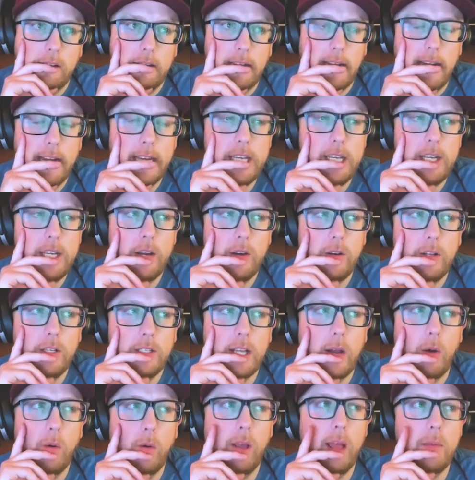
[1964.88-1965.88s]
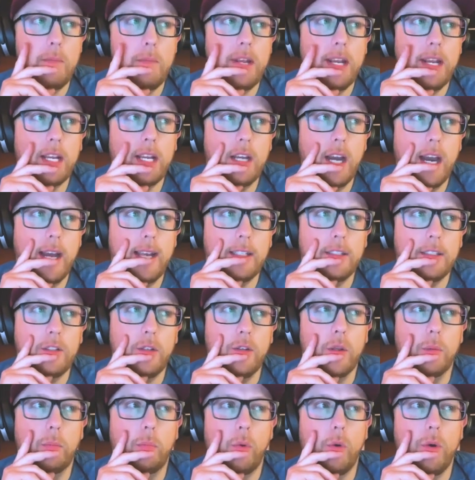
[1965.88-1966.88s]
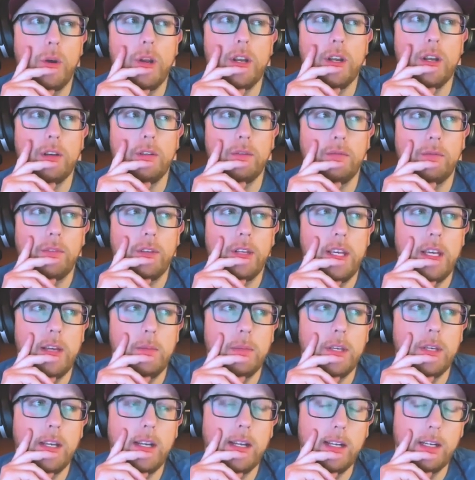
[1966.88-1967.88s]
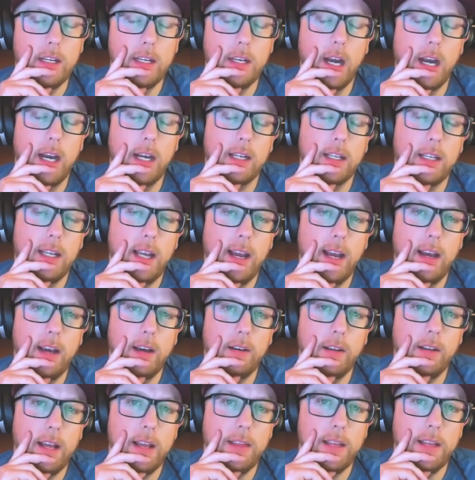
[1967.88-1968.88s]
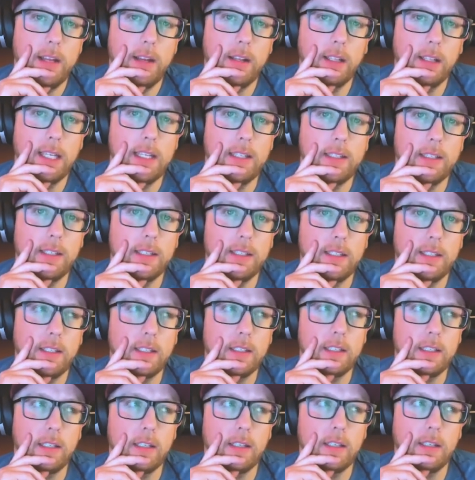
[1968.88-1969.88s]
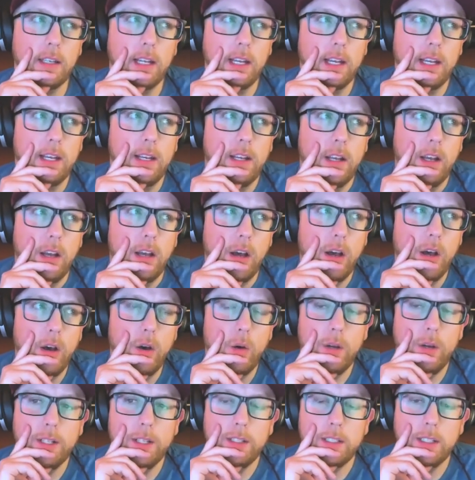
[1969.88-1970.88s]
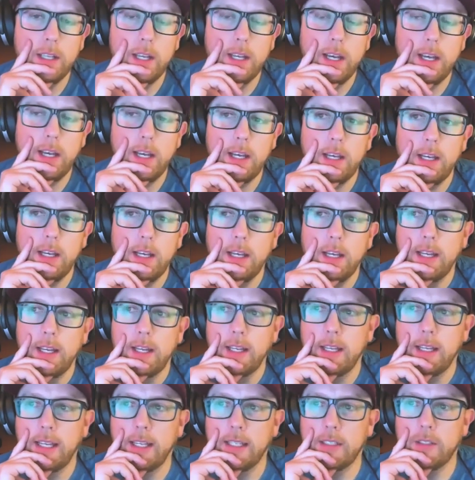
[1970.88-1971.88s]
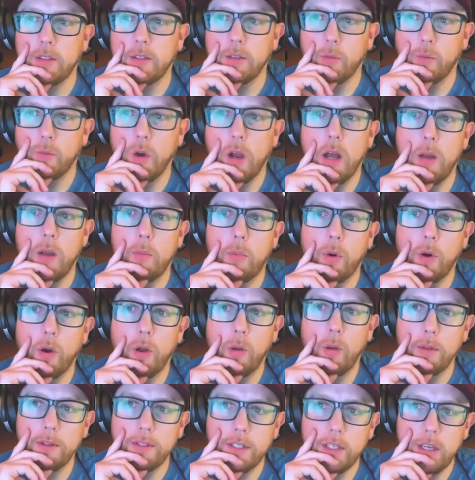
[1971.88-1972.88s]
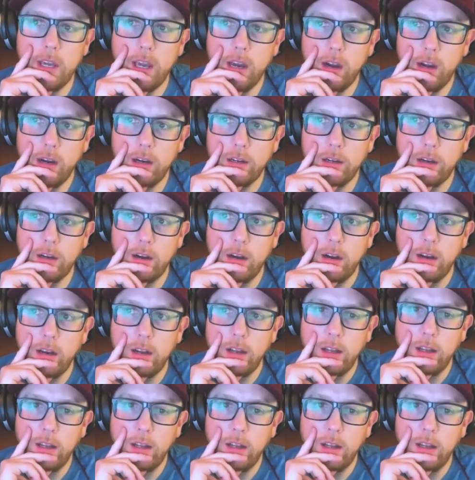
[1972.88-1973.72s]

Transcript: I noticed. Well, I mean, it got us to the point of him getting knocked out, and then leads us into, oh, it's uh, it's Ron Perlman's character,